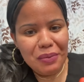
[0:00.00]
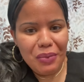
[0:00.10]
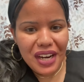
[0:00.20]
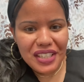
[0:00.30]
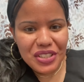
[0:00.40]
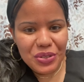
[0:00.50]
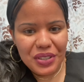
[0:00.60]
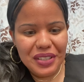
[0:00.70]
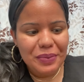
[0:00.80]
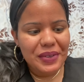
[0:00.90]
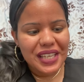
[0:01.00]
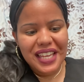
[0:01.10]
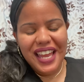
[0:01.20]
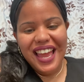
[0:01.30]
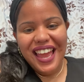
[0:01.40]
body scrub,
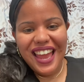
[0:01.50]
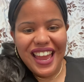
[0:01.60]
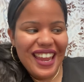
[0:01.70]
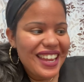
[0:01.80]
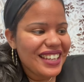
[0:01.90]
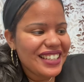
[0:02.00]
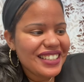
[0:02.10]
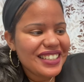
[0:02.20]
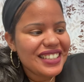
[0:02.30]
and